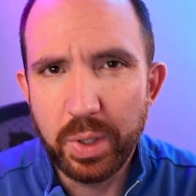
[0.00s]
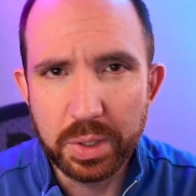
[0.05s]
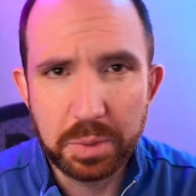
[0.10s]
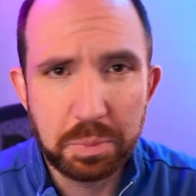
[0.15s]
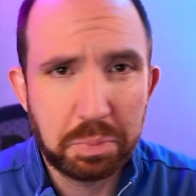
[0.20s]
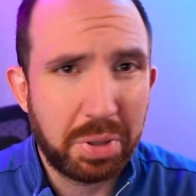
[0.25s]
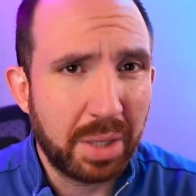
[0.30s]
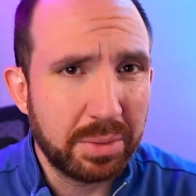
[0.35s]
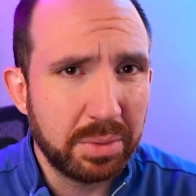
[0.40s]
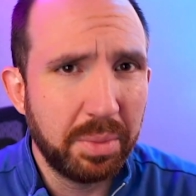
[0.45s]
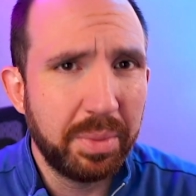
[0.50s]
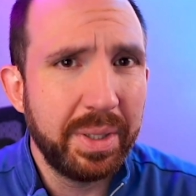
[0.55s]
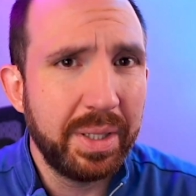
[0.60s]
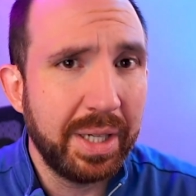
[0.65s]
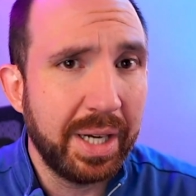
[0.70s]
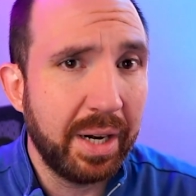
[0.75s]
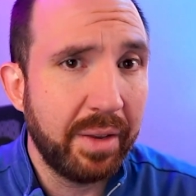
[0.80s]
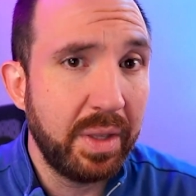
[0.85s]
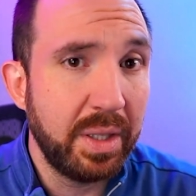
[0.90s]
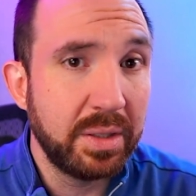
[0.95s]
there's probably
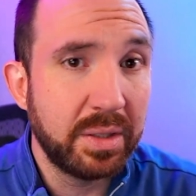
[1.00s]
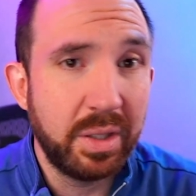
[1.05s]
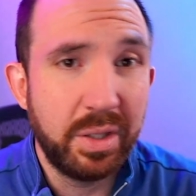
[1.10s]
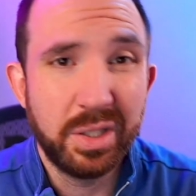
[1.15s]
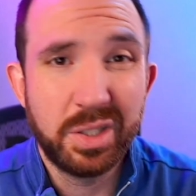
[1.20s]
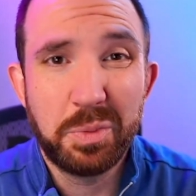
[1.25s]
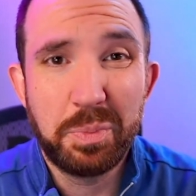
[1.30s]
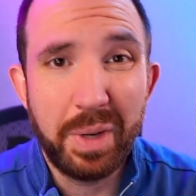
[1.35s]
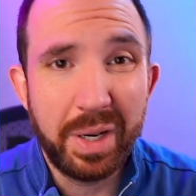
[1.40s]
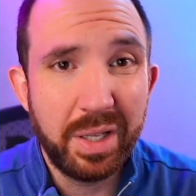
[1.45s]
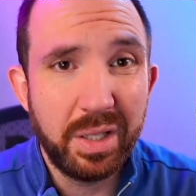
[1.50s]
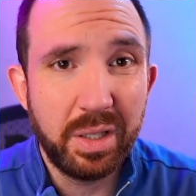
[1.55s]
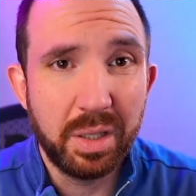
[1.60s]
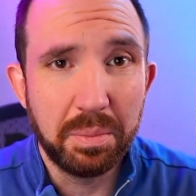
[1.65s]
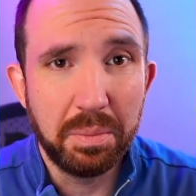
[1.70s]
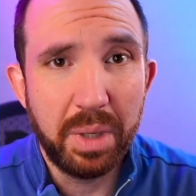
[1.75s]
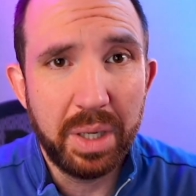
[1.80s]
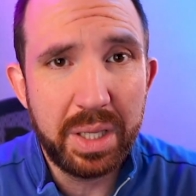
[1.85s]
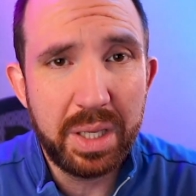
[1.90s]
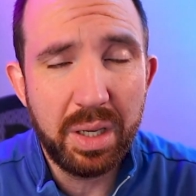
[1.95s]
a lot of things that you're spending
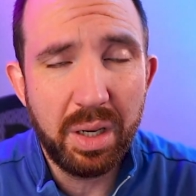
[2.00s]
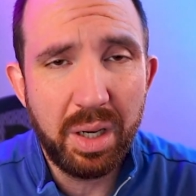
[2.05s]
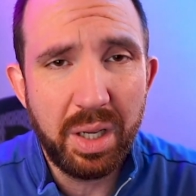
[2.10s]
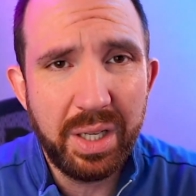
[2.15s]
your money